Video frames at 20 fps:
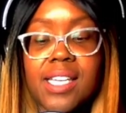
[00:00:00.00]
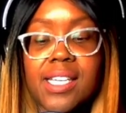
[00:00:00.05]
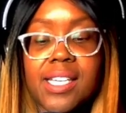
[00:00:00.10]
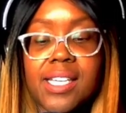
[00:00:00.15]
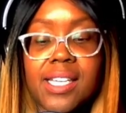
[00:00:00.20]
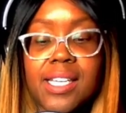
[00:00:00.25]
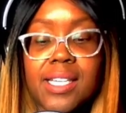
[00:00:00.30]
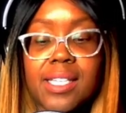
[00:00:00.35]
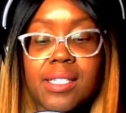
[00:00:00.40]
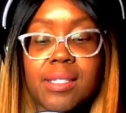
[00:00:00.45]

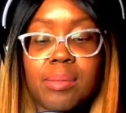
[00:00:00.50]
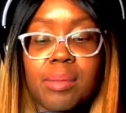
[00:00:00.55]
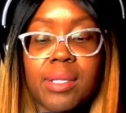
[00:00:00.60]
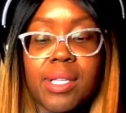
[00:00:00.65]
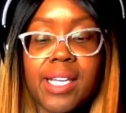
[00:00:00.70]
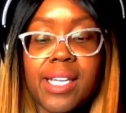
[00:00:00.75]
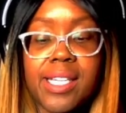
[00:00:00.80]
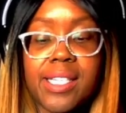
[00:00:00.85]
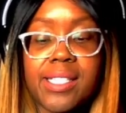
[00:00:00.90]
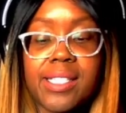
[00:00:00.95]
It
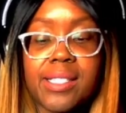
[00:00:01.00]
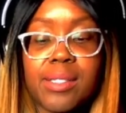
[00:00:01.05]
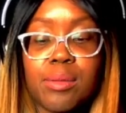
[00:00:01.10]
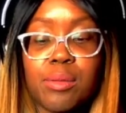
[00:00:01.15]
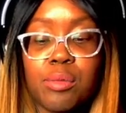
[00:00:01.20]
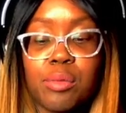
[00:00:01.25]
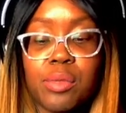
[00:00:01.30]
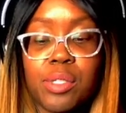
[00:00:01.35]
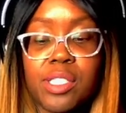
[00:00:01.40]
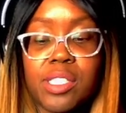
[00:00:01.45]
plays
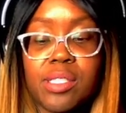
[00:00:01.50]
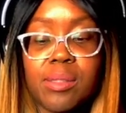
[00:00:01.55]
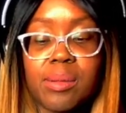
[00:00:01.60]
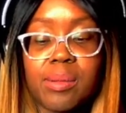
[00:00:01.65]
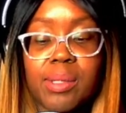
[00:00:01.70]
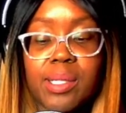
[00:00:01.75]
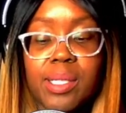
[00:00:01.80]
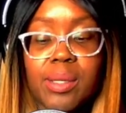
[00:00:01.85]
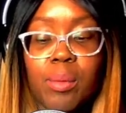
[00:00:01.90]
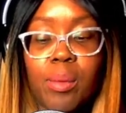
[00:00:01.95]

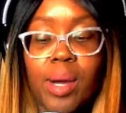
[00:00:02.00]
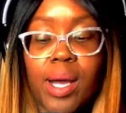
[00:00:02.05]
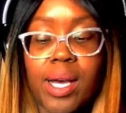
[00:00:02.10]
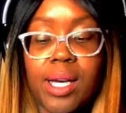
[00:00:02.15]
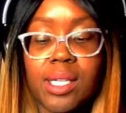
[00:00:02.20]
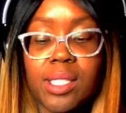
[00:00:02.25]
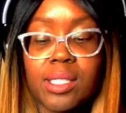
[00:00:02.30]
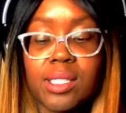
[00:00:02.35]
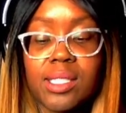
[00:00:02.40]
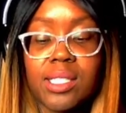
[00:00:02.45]
reasonably
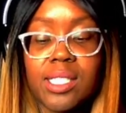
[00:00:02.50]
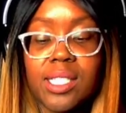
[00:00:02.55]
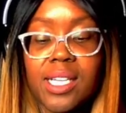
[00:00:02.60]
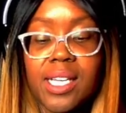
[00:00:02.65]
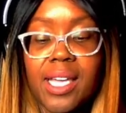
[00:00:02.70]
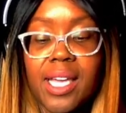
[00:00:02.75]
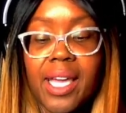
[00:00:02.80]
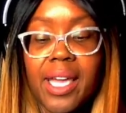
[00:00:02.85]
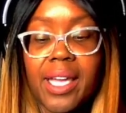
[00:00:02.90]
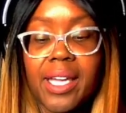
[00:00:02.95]
well.
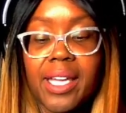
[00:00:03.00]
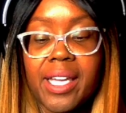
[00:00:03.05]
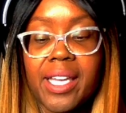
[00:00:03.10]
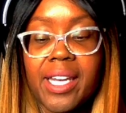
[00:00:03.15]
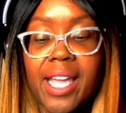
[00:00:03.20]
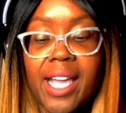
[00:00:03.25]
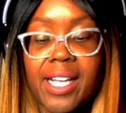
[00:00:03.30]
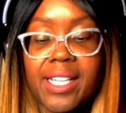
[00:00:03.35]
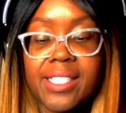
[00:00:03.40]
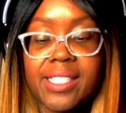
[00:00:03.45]
It
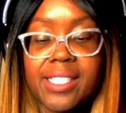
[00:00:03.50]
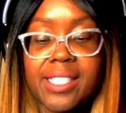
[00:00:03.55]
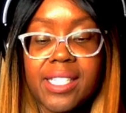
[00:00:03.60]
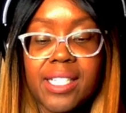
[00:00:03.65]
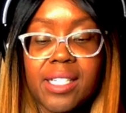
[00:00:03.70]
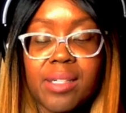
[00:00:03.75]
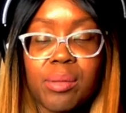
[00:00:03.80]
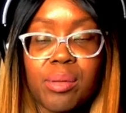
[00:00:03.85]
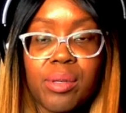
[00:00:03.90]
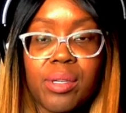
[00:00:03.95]

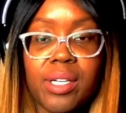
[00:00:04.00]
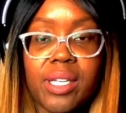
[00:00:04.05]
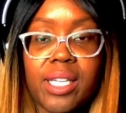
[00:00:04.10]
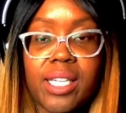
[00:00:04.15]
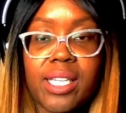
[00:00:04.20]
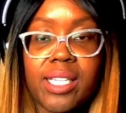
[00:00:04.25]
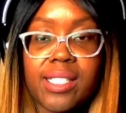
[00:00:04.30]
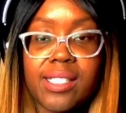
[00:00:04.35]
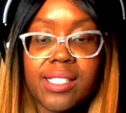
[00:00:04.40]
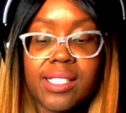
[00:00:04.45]
connected
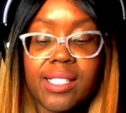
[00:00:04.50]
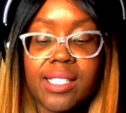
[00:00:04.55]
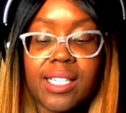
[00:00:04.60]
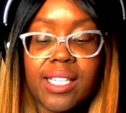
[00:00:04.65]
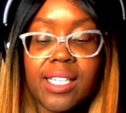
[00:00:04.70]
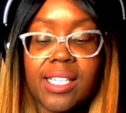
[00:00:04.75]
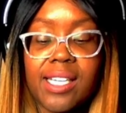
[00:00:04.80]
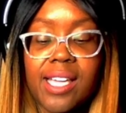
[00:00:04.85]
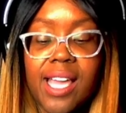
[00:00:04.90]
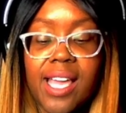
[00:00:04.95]
pretty
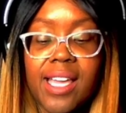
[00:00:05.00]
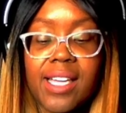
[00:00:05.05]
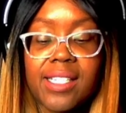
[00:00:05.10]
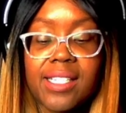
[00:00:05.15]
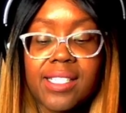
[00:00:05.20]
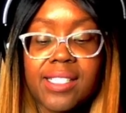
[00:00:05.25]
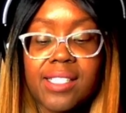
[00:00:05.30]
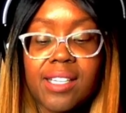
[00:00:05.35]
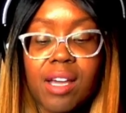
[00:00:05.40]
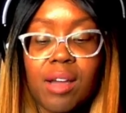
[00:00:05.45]
easily, and
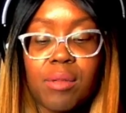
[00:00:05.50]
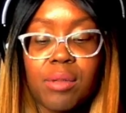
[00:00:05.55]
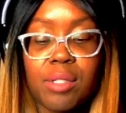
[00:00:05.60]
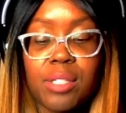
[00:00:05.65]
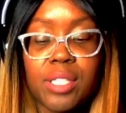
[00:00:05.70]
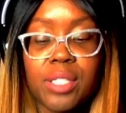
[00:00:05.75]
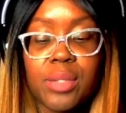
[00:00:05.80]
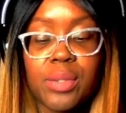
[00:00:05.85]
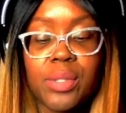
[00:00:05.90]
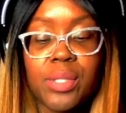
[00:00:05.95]
it's got
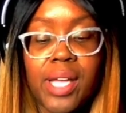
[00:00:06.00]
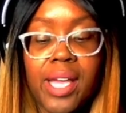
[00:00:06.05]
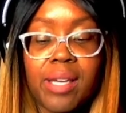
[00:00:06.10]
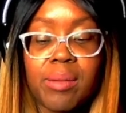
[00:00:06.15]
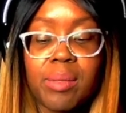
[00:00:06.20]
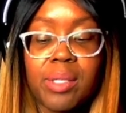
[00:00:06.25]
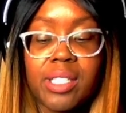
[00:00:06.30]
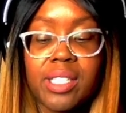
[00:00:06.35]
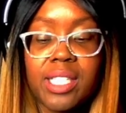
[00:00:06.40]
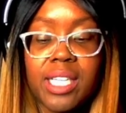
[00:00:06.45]
really cool
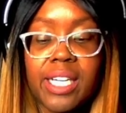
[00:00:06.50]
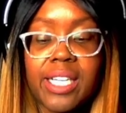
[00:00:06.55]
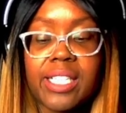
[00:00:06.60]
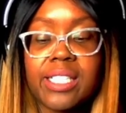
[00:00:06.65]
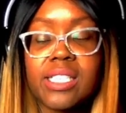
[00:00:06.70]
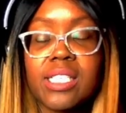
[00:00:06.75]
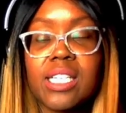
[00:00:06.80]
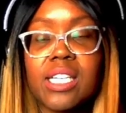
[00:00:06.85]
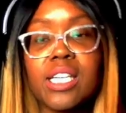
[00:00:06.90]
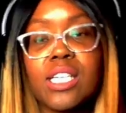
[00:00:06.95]
ambient
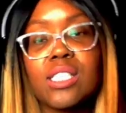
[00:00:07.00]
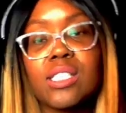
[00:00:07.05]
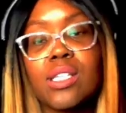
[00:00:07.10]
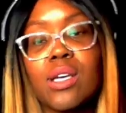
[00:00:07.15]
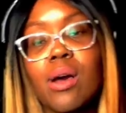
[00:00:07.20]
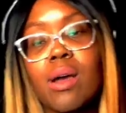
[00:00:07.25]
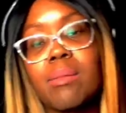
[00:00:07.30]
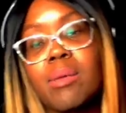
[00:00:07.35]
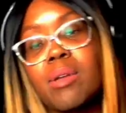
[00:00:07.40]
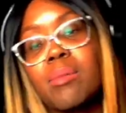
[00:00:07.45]
light.
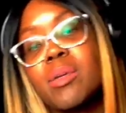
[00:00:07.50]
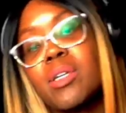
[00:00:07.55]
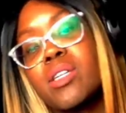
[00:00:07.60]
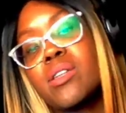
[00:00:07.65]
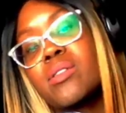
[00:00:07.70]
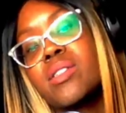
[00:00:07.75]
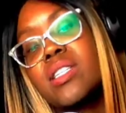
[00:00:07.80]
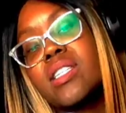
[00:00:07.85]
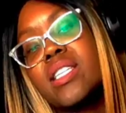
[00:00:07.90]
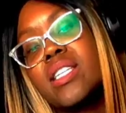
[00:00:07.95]
So I'm going to be
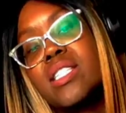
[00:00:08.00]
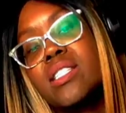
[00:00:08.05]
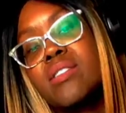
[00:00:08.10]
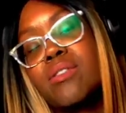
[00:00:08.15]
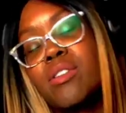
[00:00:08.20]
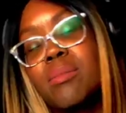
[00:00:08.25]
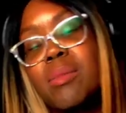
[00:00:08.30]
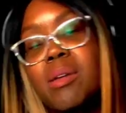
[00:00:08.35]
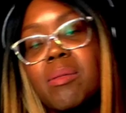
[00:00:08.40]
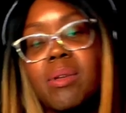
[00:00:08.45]
using this
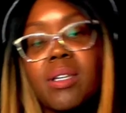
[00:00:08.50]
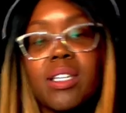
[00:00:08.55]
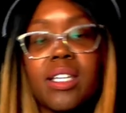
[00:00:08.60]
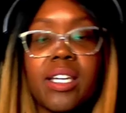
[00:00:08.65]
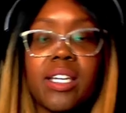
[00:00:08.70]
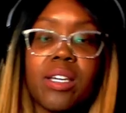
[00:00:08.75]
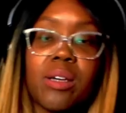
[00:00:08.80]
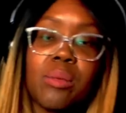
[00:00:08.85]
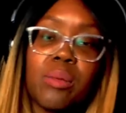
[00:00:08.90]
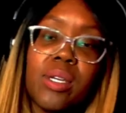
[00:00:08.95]
for maybe
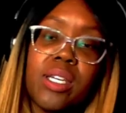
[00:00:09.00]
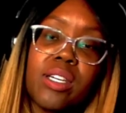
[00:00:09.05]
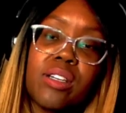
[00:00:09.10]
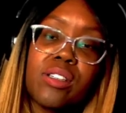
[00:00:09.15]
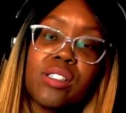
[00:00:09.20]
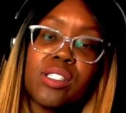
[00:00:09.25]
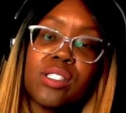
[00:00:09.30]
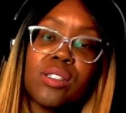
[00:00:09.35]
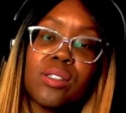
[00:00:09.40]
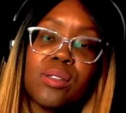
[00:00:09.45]
like a week or
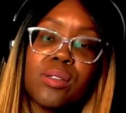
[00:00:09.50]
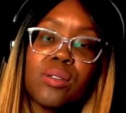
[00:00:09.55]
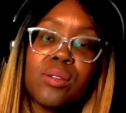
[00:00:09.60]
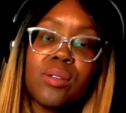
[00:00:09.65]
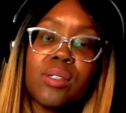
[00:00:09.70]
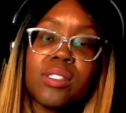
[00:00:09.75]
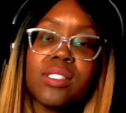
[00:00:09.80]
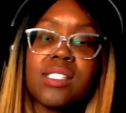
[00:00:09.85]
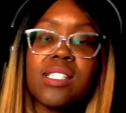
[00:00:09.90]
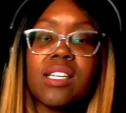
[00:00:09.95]
two
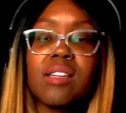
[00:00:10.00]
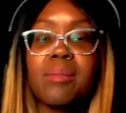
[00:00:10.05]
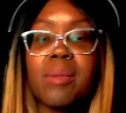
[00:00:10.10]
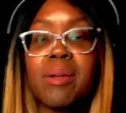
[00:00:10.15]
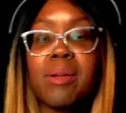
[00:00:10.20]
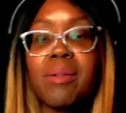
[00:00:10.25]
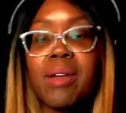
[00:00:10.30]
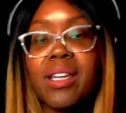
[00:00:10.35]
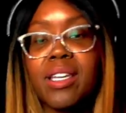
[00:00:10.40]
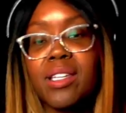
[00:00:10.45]
instead of my
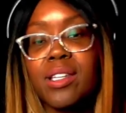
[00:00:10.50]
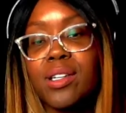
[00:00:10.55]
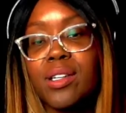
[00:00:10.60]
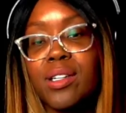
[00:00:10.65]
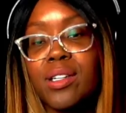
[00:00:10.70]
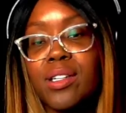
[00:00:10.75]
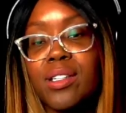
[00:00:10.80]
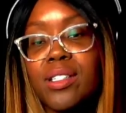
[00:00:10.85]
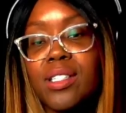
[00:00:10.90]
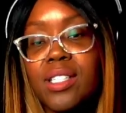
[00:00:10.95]

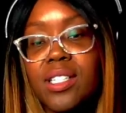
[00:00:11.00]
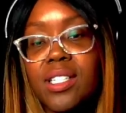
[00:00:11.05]
regular